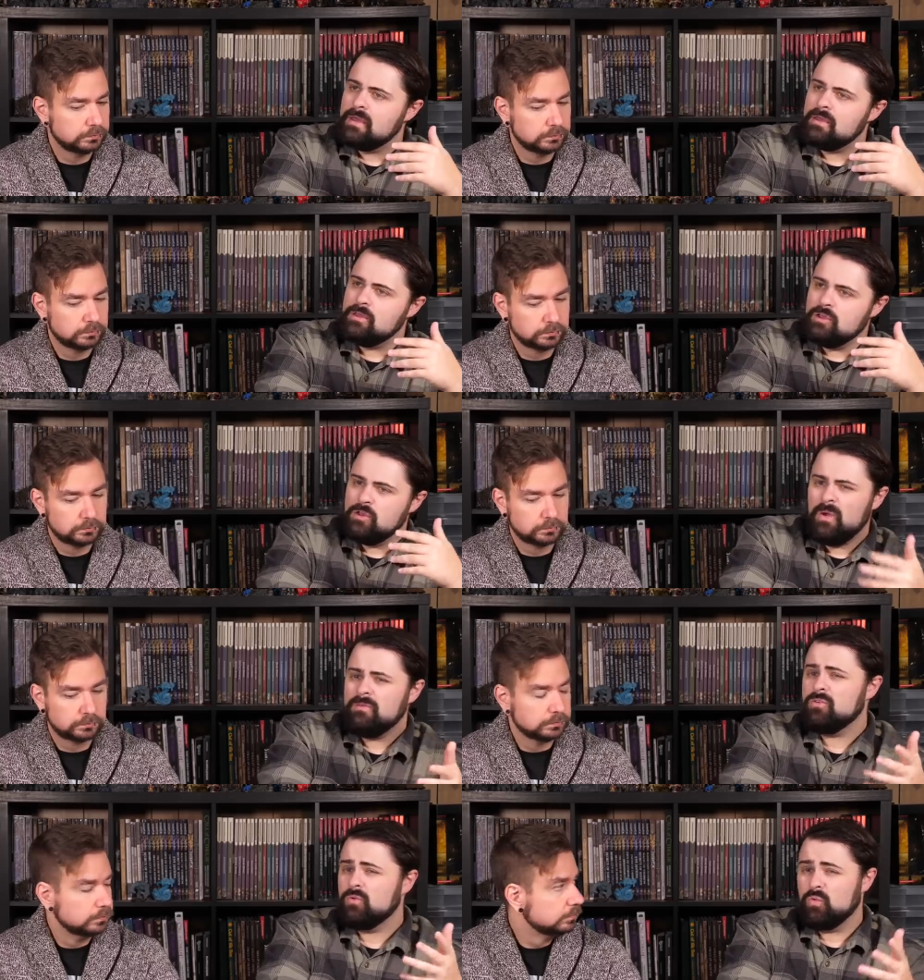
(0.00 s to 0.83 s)
Speaker 1: You have
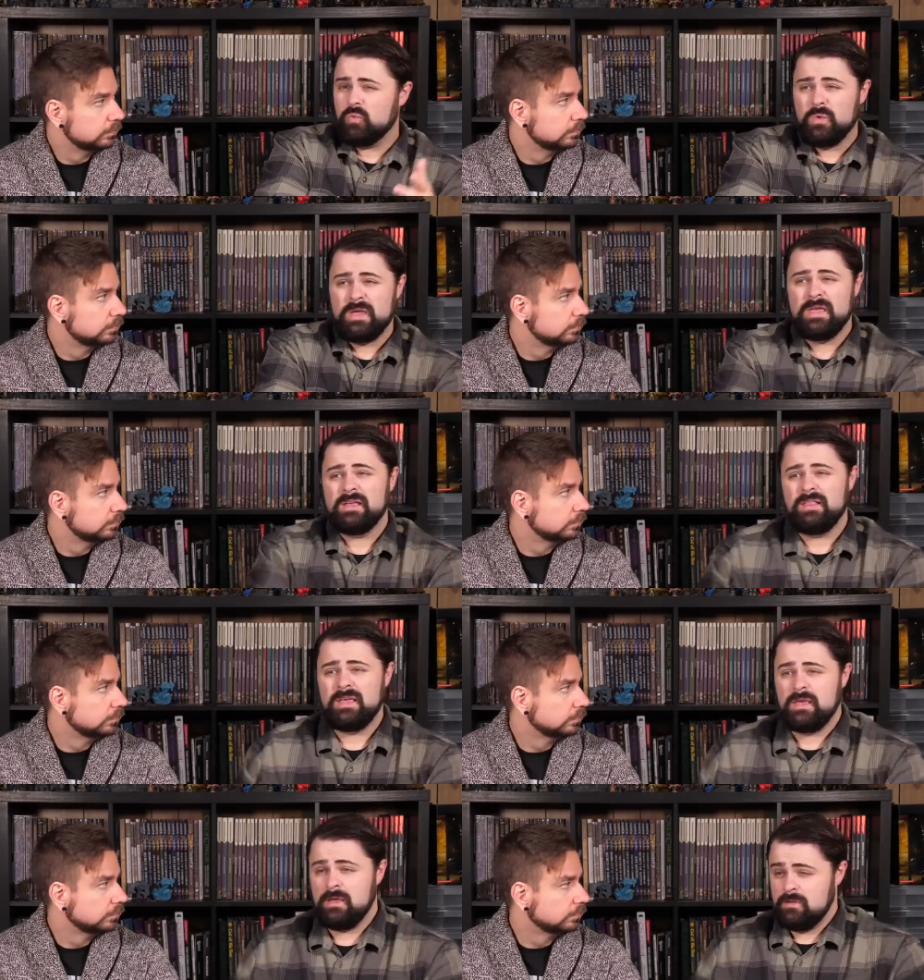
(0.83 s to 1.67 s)
to
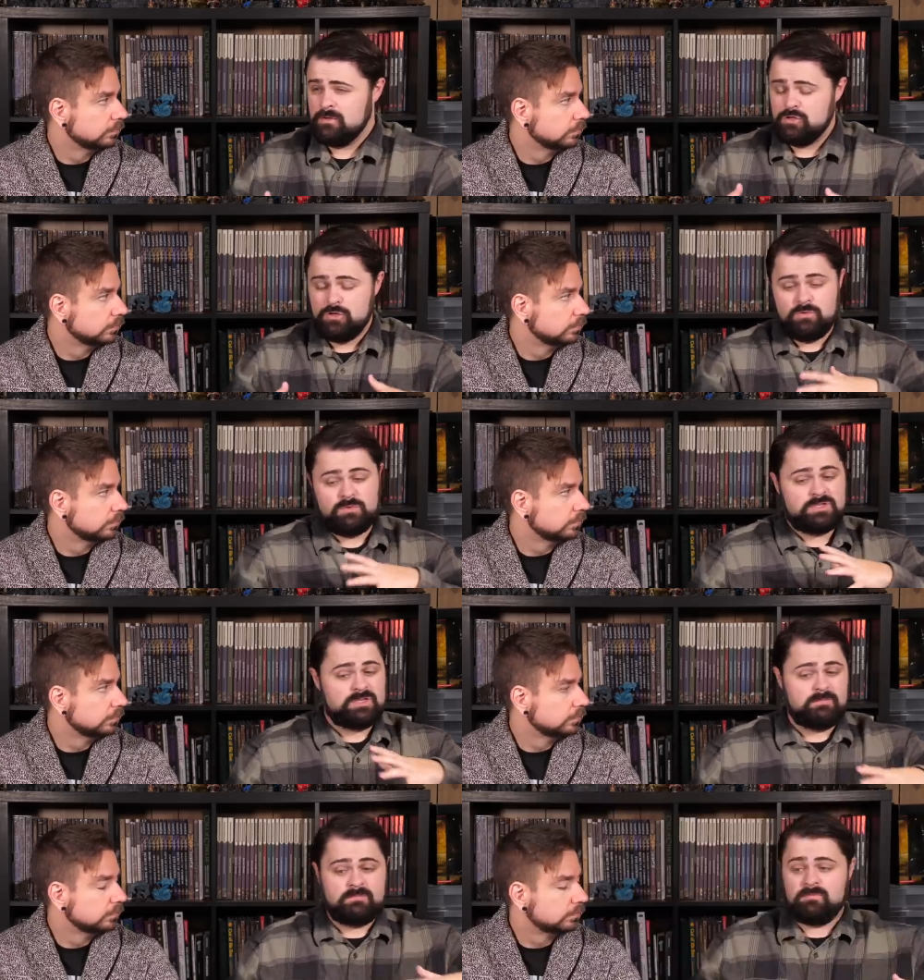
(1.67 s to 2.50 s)
really do
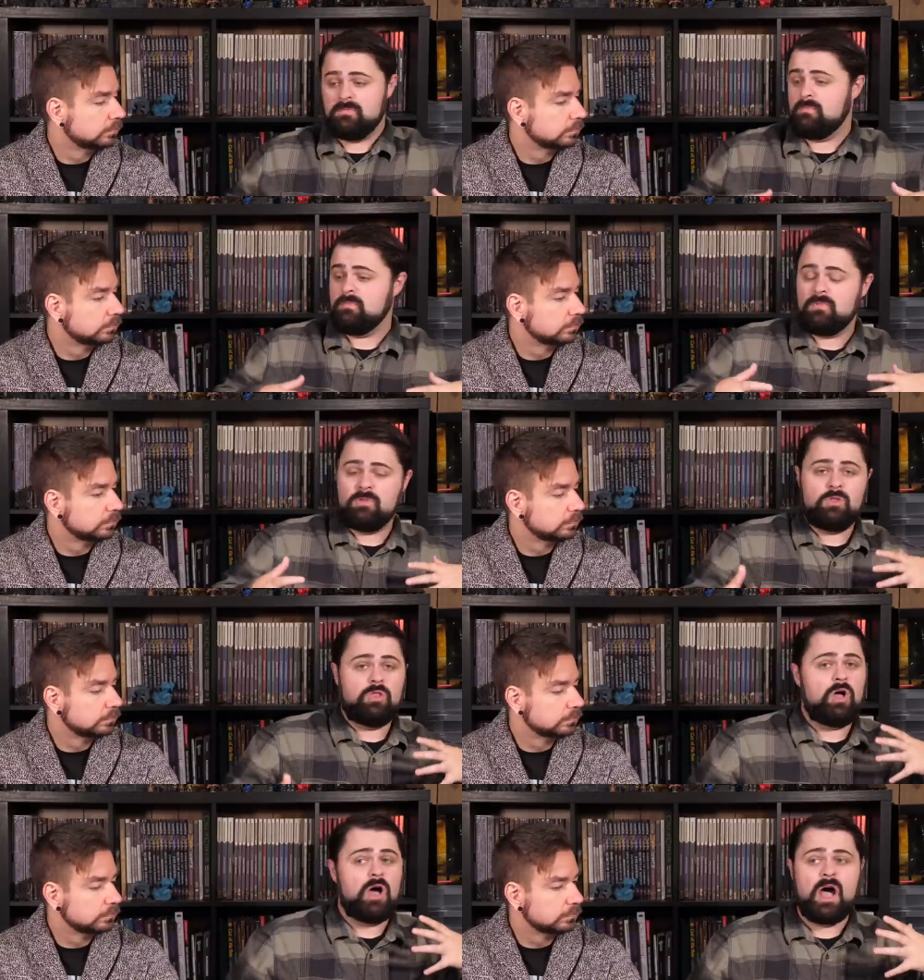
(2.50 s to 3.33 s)
some
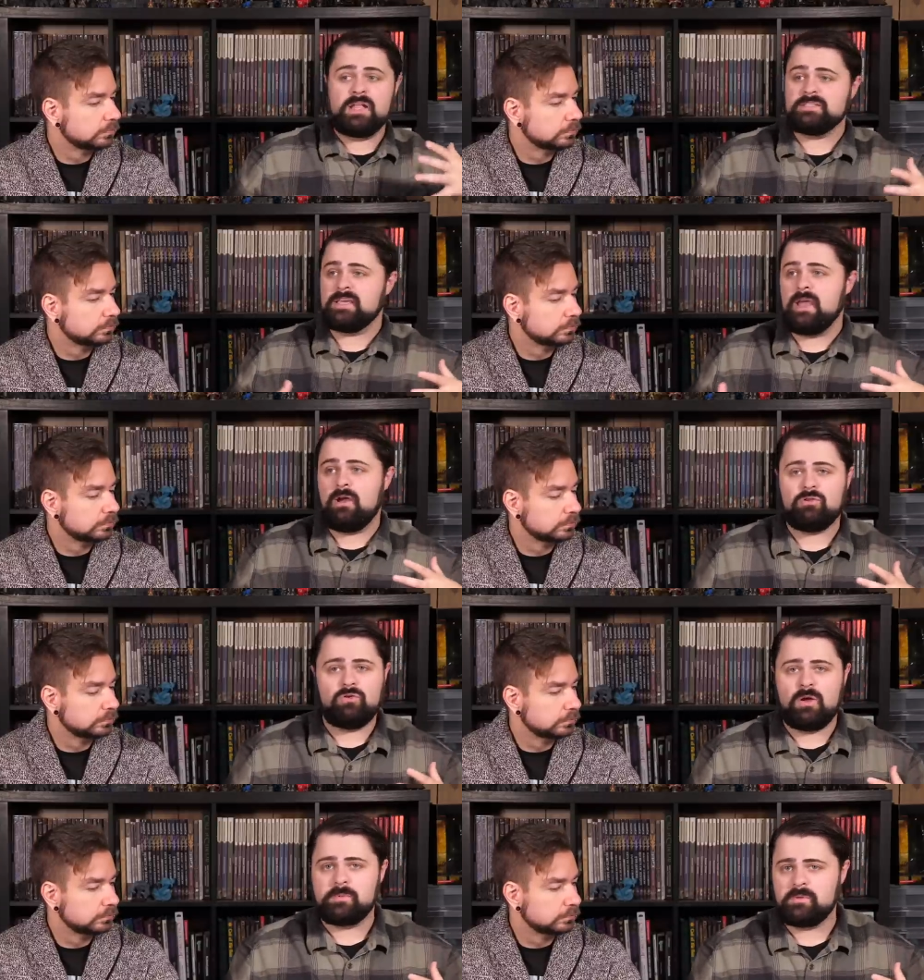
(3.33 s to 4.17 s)
lots of character
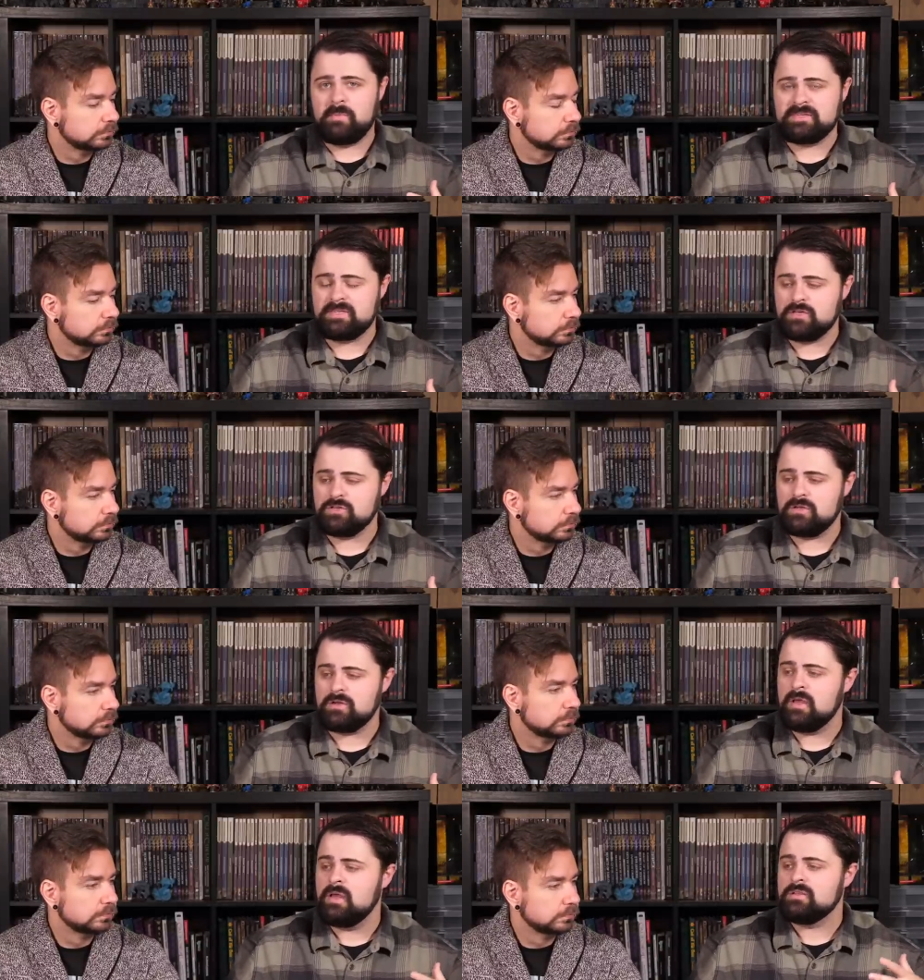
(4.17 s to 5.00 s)
optimization
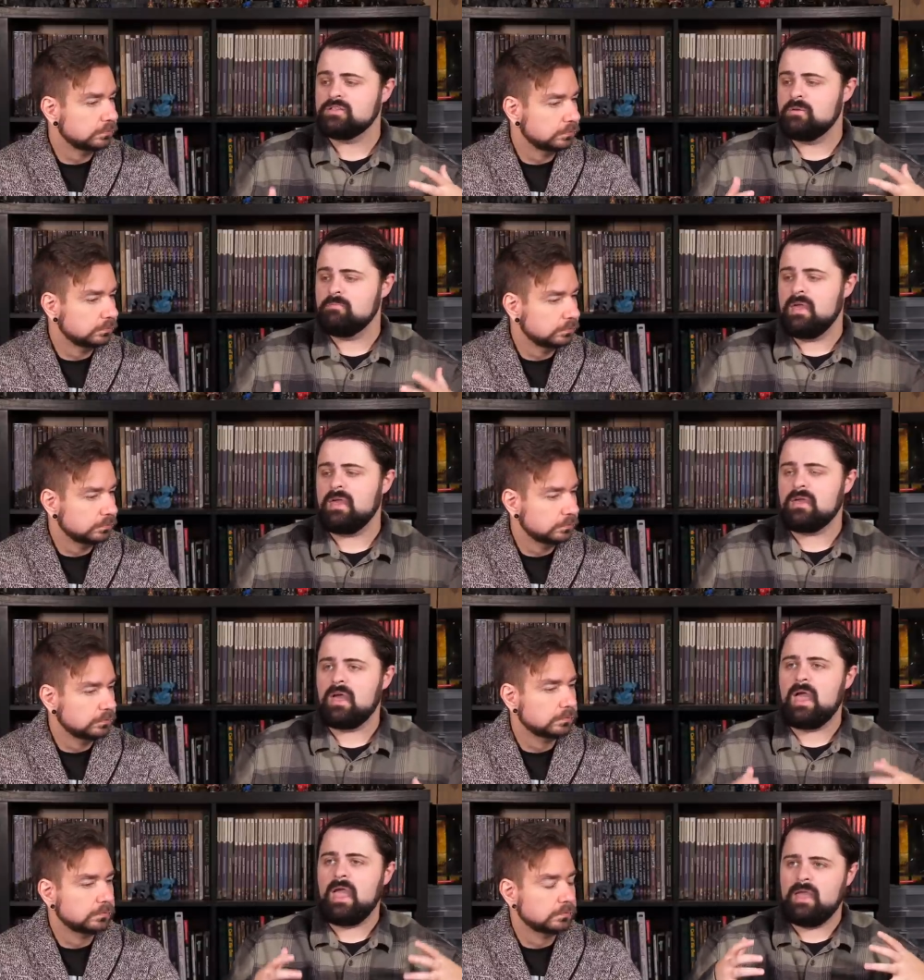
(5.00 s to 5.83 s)
to make
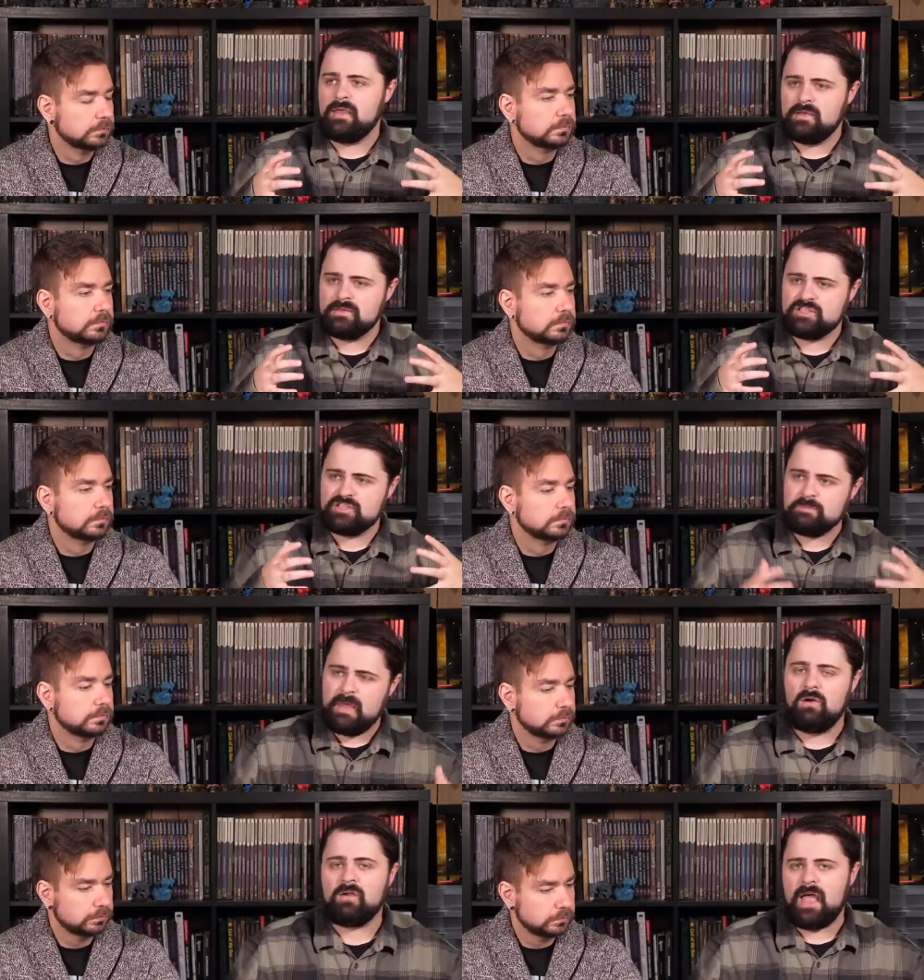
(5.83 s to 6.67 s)
a
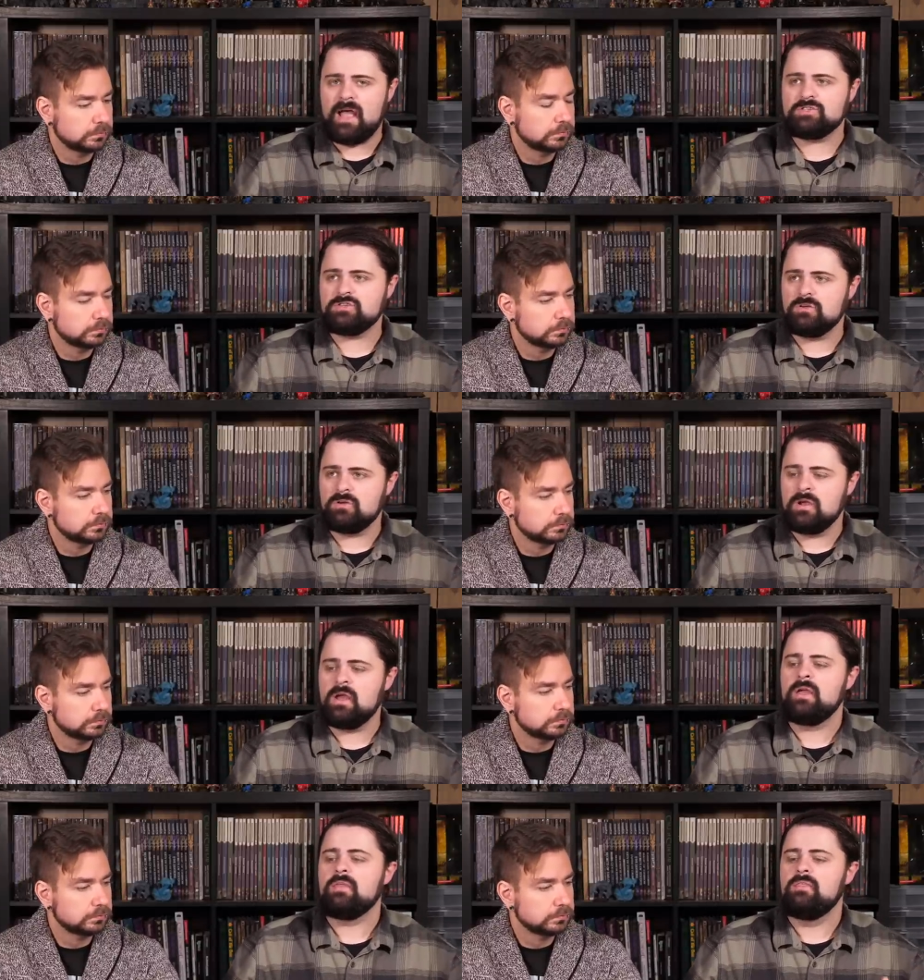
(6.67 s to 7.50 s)
spellcaster
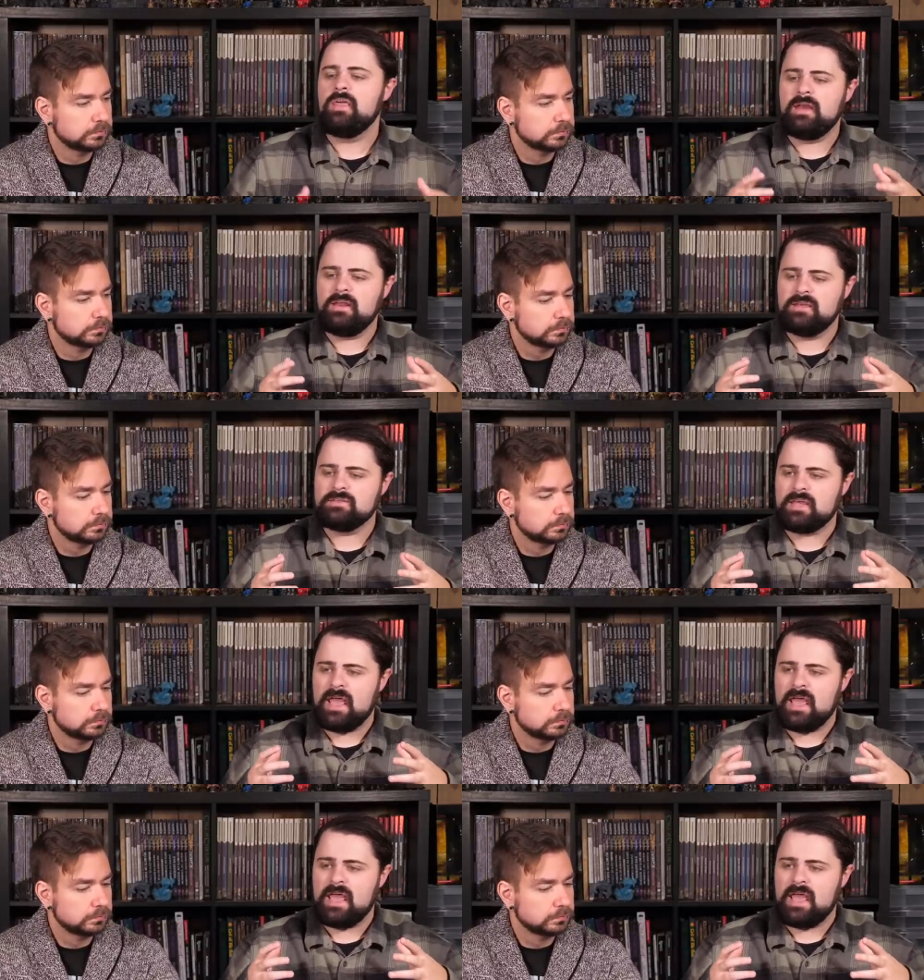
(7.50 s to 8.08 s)
that is